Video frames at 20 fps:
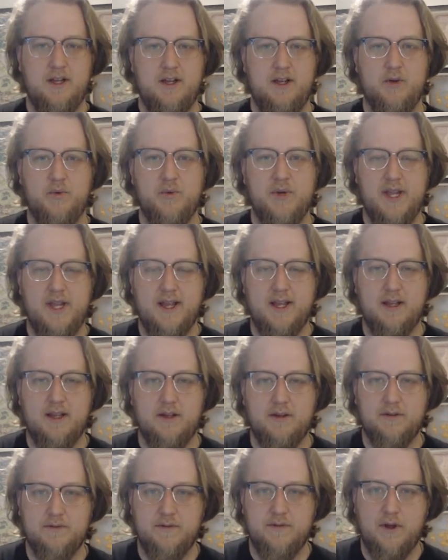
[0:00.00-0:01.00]
We
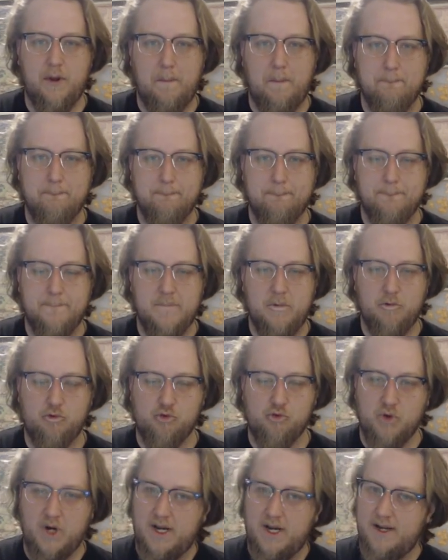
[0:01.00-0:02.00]
have
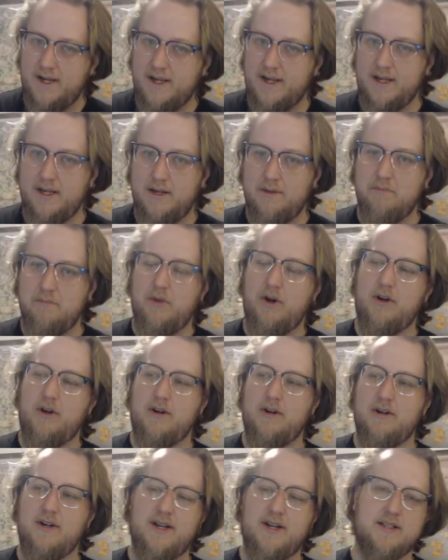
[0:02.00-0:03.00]
Rye
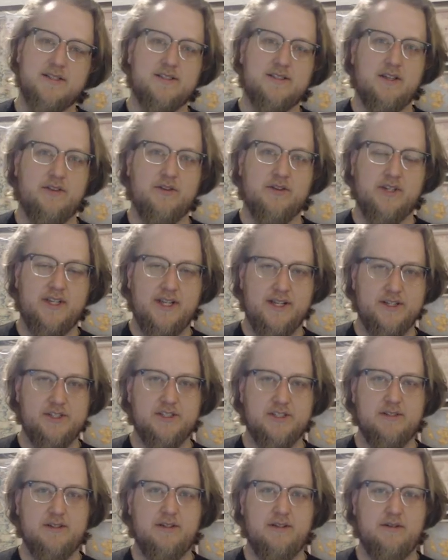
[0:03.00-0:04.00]
Bar and Southern
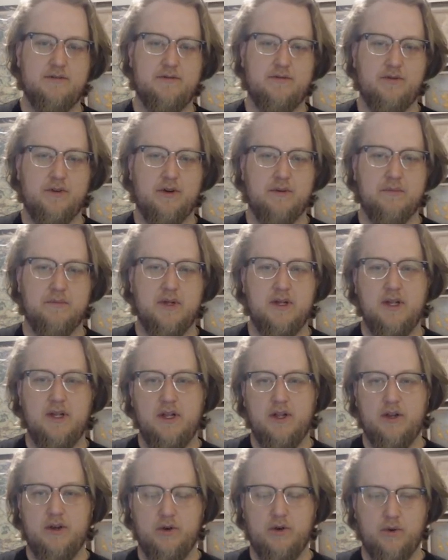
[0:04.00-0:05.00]
Kitchen from
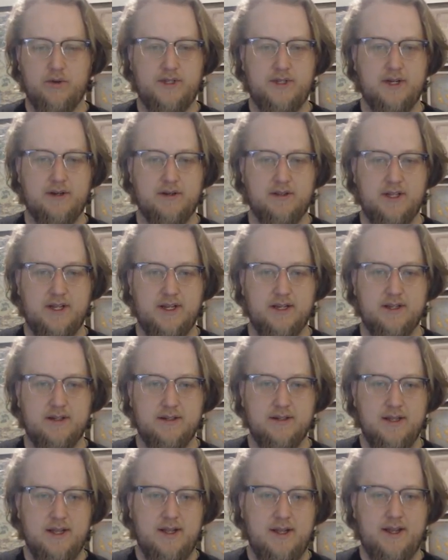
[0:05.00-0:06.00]
North Carolina,
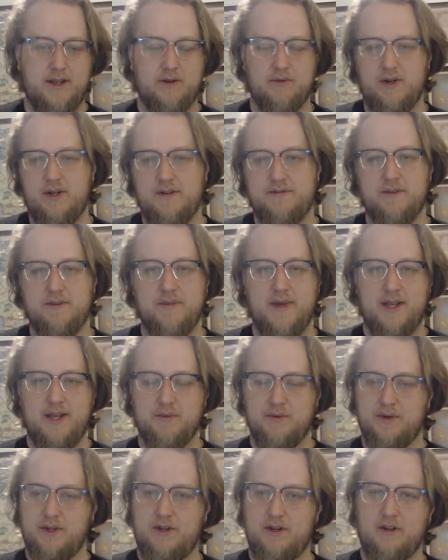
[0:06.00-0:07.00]
and right off the bat, I
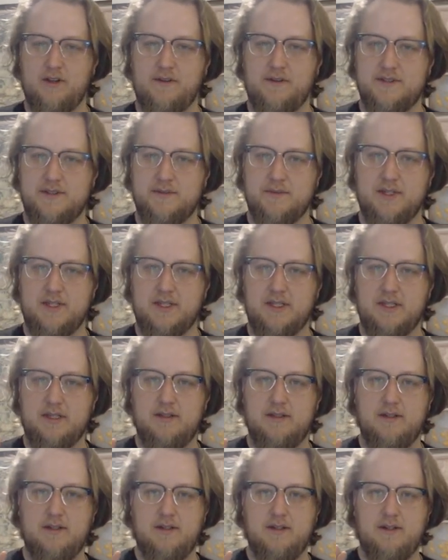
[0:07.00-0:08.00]
want to call out something
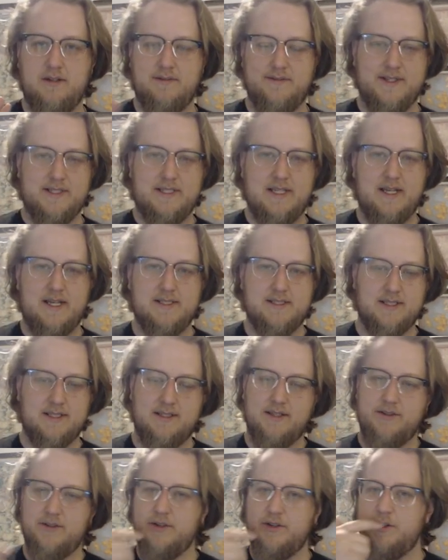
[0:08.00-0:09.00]
fantastic
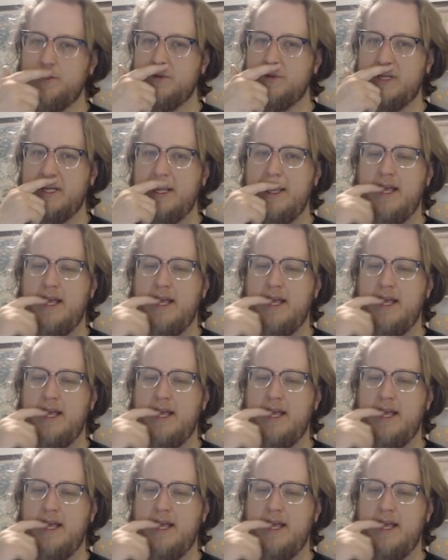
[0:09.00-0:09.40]
that they're doing.